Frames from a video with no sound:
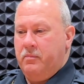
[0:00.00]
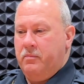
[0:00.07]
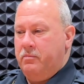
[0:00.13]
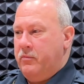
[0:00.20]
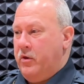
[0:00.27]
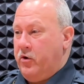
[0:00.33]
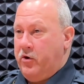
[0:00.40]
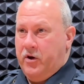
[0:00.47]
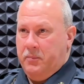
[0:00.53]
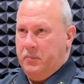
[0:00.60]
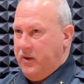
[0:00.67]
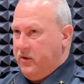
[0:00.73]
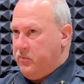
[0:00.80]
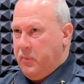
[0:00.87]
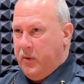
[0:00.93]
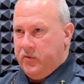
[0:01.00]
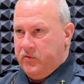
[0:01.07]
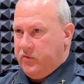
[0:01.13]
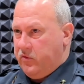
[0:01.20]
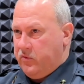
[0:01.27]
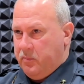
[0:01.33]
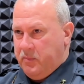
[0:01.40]
they're going to be exposed
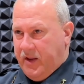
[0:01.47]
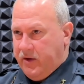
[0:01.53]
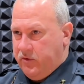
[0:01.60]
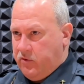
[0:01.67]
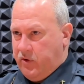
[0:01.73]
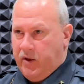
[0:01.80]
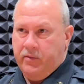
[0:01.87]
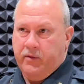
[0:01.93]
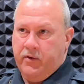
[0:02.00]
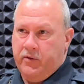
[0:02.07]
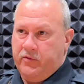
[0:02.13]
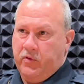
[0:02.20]
to some danger out there.